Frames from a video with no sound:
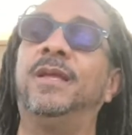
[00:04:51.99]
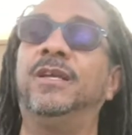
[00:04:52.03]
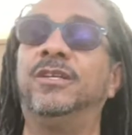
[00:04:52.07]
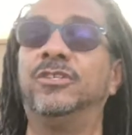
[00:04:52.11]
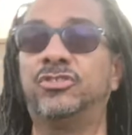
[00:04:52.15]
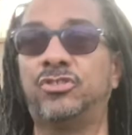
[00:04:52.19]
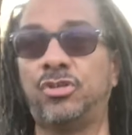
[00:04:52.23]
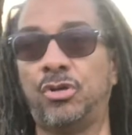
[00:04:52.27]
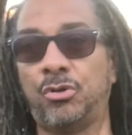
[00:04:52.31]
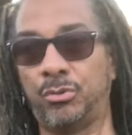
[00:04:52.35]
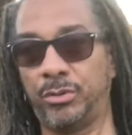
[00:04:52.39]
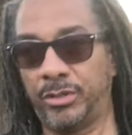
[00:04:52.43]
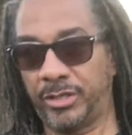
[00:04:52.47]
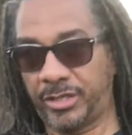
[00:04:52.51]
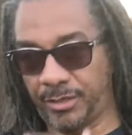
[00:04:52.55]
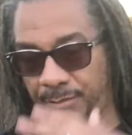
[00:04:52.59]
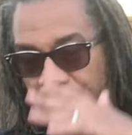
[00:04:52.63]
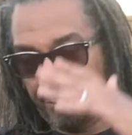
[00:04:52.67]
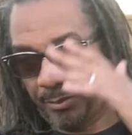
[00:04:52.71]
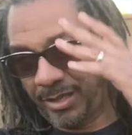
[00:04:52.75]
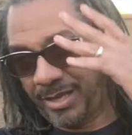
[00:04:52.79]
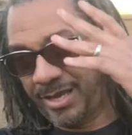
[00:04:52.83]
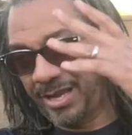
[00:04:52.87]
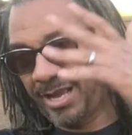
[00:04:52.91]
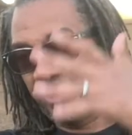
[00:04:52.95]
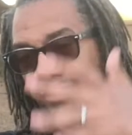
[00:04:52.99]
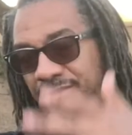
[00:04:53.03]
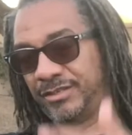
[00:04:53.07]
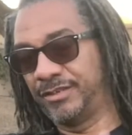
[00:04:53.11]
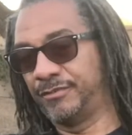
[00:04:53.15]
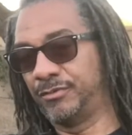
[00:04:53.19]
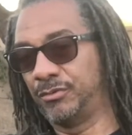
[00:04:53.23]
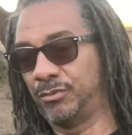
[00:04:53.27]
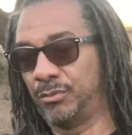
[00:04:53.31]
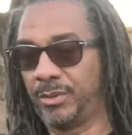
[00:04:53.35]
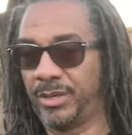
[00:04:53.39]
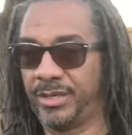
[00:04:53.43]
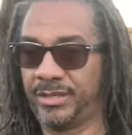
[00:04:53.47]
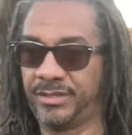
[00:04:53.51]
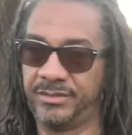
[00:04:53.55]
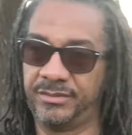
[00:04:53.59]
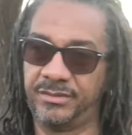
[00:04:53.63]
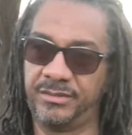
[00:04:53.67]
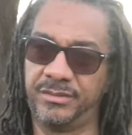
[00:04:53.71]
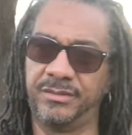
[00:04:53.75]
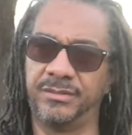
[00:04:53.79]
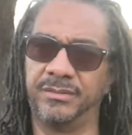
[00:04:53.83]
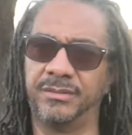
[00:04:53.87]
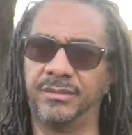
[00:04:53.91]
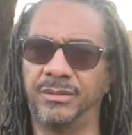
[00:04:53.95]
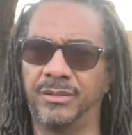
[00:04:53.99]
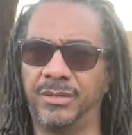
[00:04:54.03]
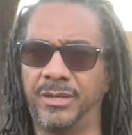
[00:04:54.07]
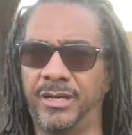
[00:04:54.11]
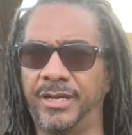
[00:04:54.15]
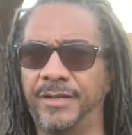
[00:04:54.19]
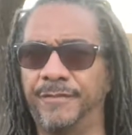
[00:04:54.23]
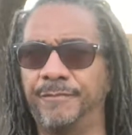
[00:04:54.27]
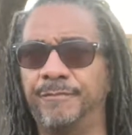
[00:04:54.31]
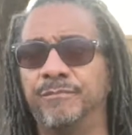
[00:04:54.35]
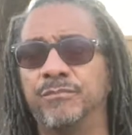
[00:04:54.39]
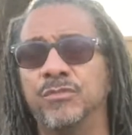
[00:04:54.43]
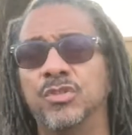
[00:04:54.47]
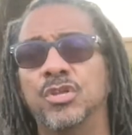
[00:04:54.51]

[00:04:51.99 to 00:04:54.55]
So it can play out different ways, all right?